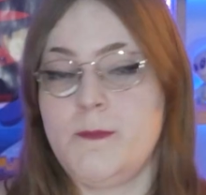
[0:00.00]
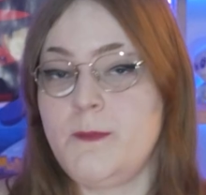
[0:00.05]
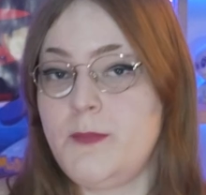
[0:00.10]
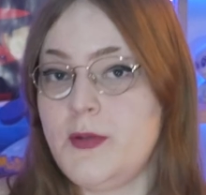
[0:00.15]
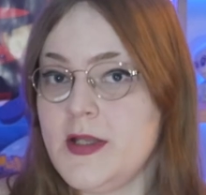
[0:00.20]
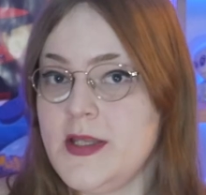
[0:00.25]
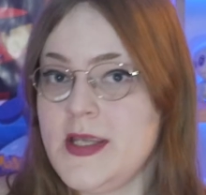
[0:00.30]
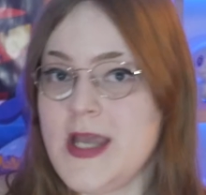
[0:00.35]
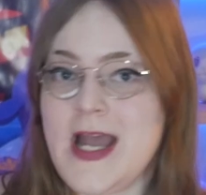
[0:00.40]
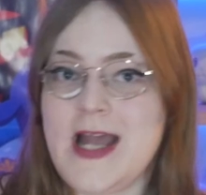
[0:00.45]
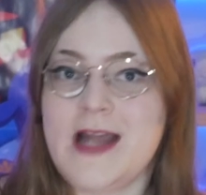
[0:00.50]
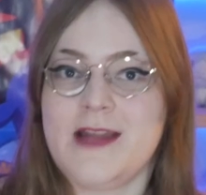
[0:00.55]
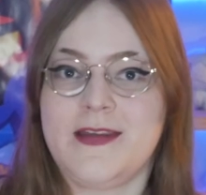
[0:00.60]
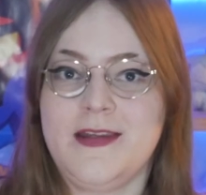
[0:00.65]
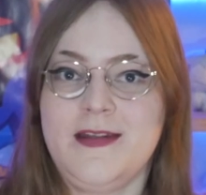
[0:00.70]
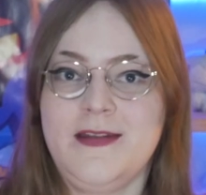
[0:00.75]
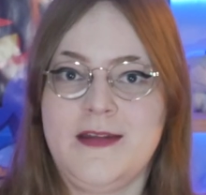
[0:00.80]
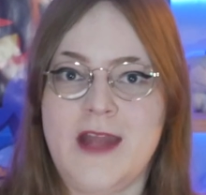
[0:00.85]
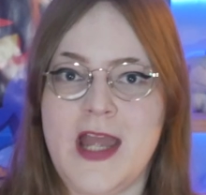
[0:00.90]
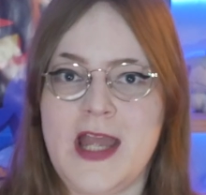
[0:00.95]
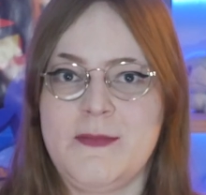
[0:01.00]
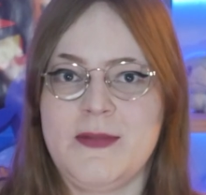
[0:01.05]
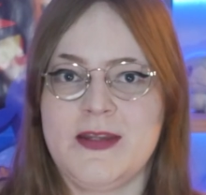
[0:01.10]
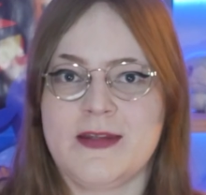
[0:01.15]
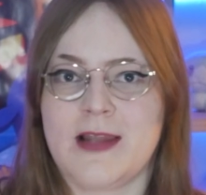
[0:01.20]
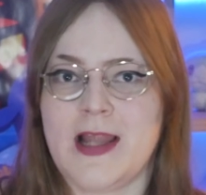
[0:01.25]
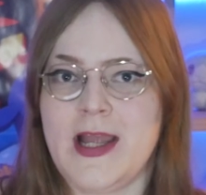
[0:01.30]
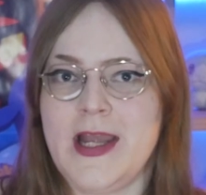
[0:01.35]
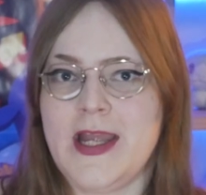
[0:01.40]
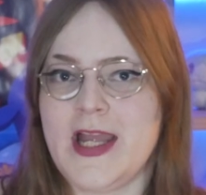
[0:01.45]
But yeah, this game
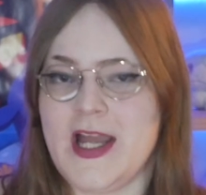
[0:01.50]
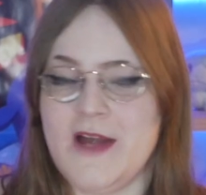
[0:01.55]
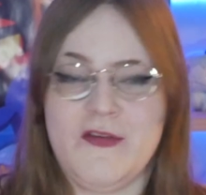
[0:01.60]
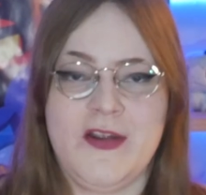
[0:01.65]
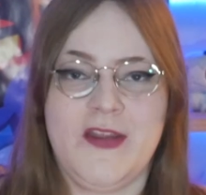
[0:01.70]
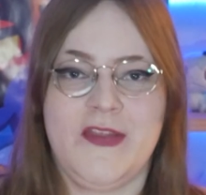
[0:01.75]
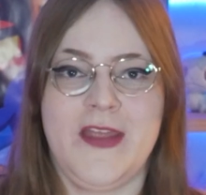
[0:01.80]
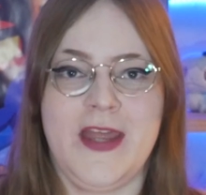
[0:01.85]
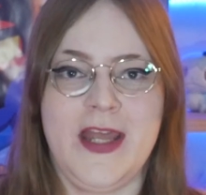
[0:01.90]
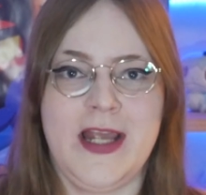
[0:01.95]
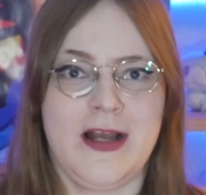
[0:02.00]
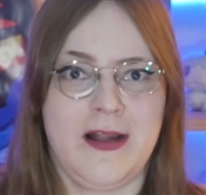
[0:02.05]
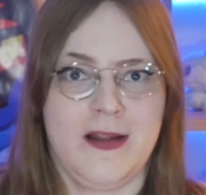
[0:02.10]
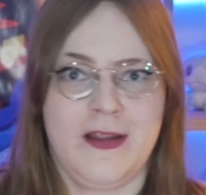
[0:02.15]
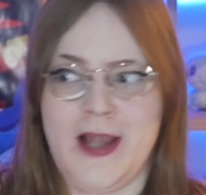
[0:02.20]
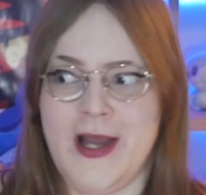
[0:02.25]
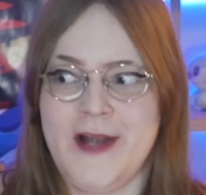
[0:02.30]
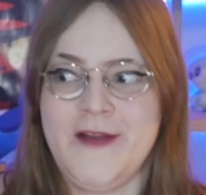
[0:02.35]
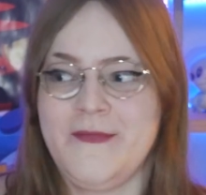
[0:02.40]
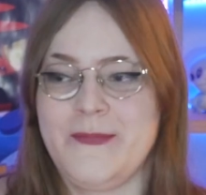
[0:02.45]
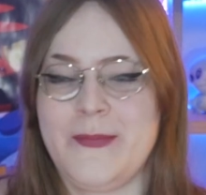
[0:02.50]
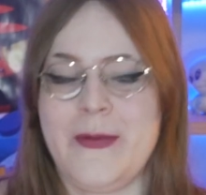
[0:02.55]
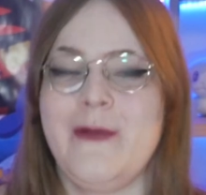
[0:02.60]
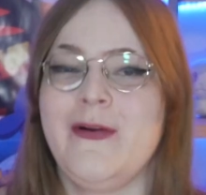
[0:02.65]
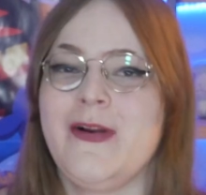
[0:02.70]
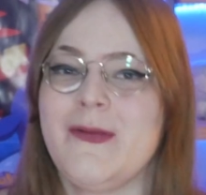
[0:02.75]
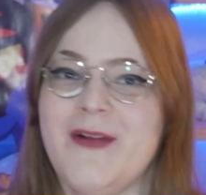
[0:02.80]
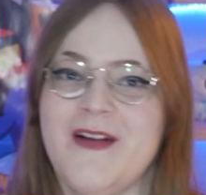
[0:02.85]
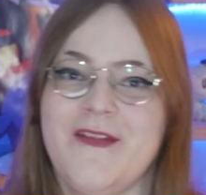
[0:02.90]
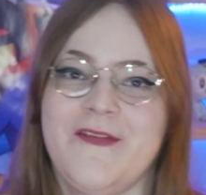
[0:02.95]
is like everything a lot of
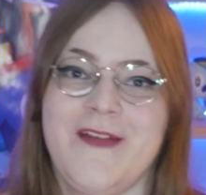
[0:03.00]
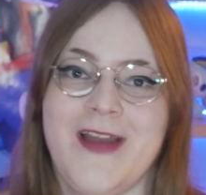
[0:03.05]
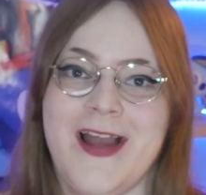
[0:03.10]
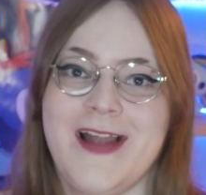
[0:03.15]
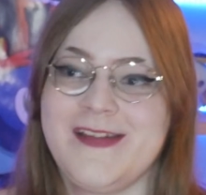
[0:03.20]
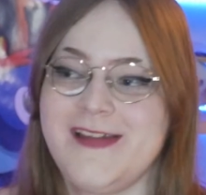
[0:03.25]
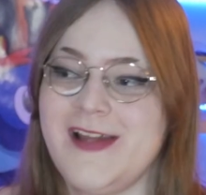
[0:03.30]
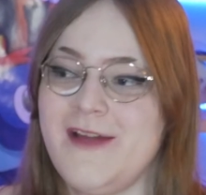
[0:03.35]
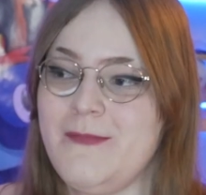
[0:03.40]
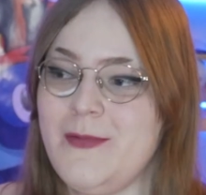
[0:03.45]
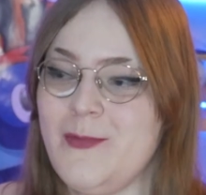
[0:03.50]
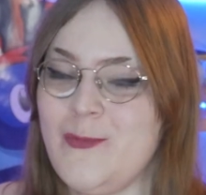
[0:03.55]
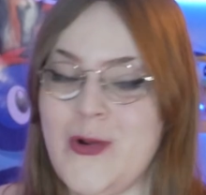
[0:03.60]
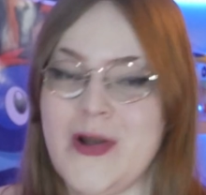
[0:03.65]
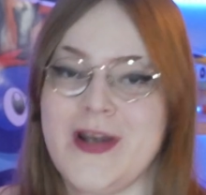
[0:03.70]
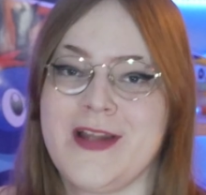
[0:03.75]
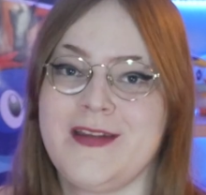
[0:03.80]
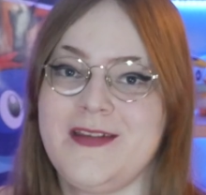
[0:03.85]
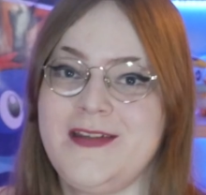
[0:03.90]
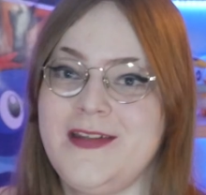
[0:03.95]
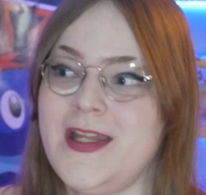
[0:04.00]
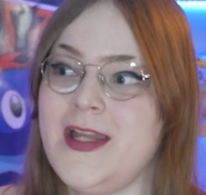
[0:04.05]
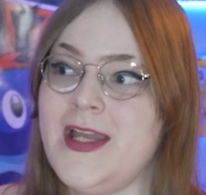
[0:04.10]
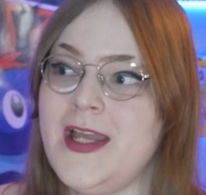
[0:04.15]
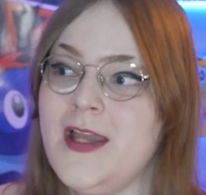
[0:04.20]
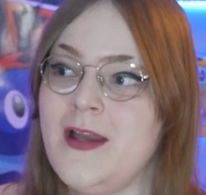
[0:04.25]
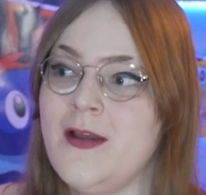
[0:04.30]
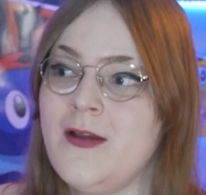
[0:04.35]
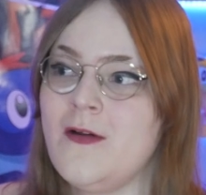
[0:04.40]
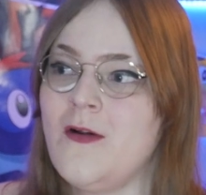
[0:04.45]
Pokemon fans have been wanting to
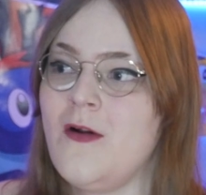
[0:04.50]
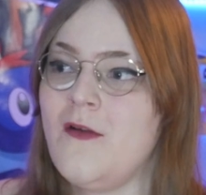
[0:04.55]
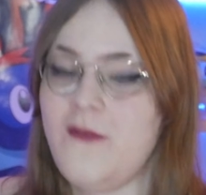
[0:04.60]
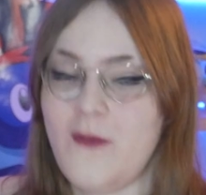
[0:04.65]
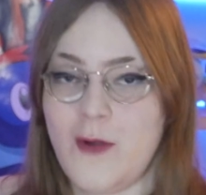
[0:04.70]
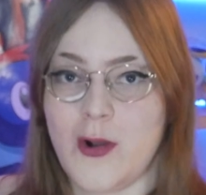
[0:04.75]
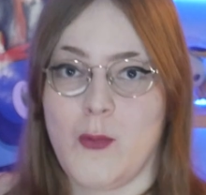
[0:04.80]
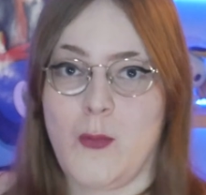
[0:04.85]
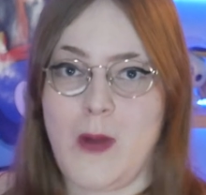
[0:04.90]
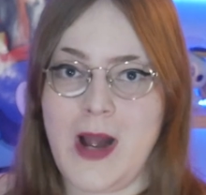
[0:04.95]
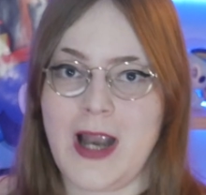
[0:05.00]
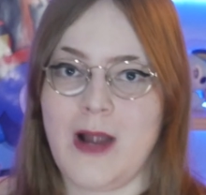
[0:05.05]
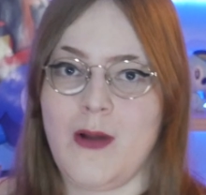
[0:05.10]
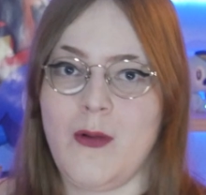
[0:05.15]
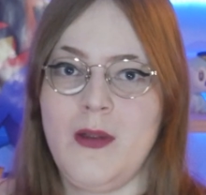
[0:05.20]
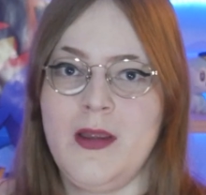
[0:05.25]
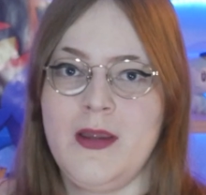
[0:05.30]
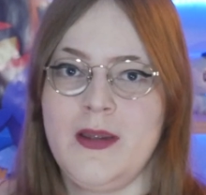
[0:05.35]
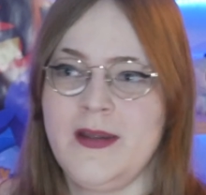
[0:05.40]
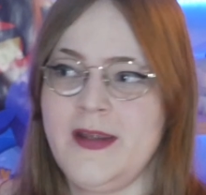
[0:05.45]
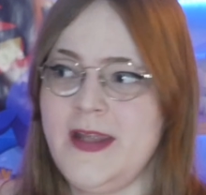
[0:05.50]
see for a while.